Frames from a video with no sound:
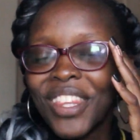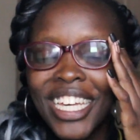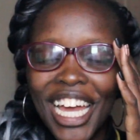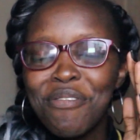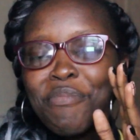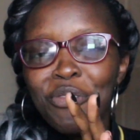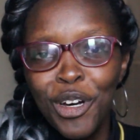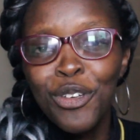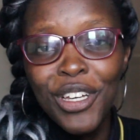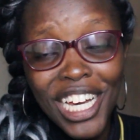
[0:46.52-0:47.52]
And
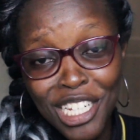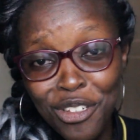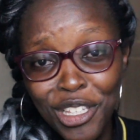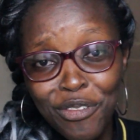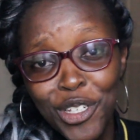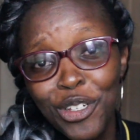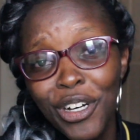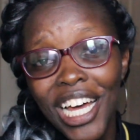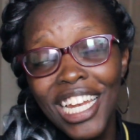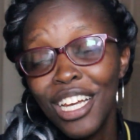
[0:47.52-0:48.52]
before you get into the video,
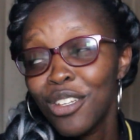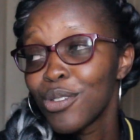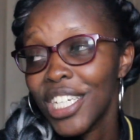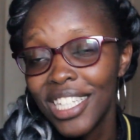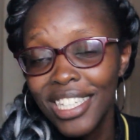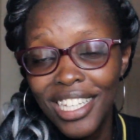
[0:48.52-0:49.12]
I'd like to just